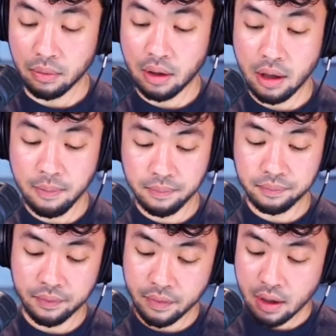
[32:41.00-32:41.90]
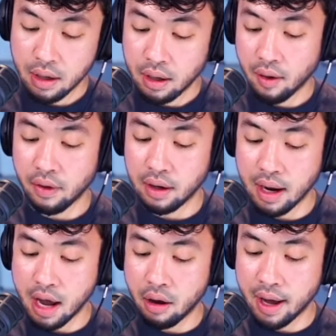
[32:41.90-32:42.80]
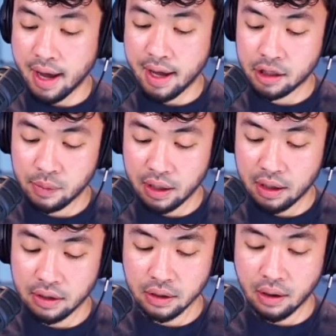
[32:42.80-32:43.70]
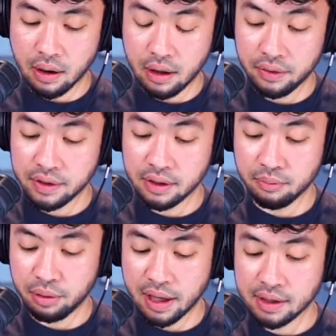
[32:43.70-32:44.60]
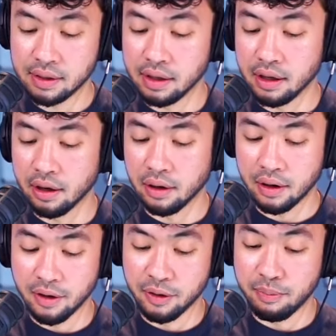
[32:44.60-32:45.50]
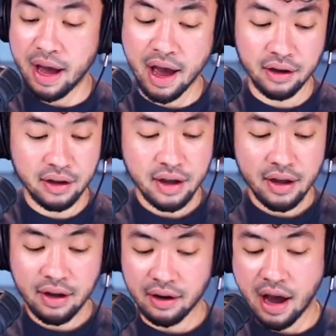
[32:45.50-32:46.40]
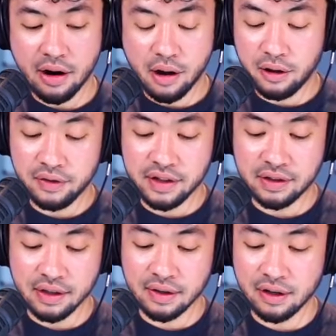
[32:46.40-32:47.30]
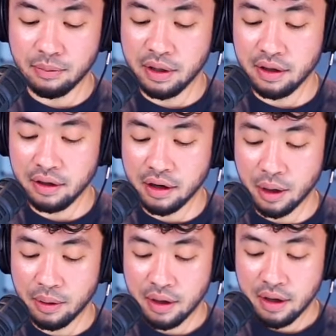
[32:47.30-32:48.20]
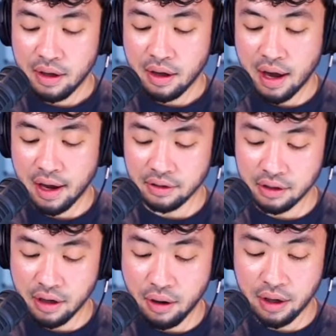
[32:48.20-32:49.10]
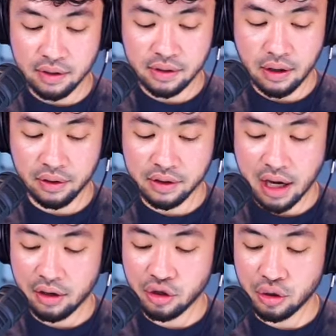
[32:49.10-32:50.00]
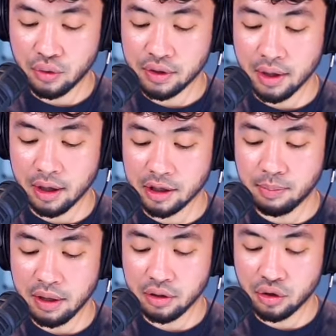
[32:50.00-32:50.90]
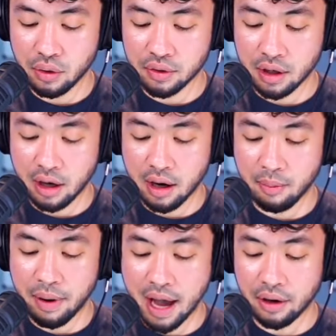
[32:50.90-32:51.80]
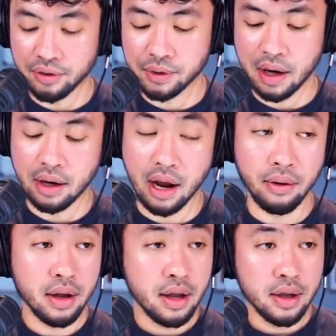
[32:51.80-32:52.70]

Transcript: Okay. And then now, as we get into all this complexity here of the back, not all of these things are going to be, denoted. So let's kind of choose here. Let's pick and choose our battles right now.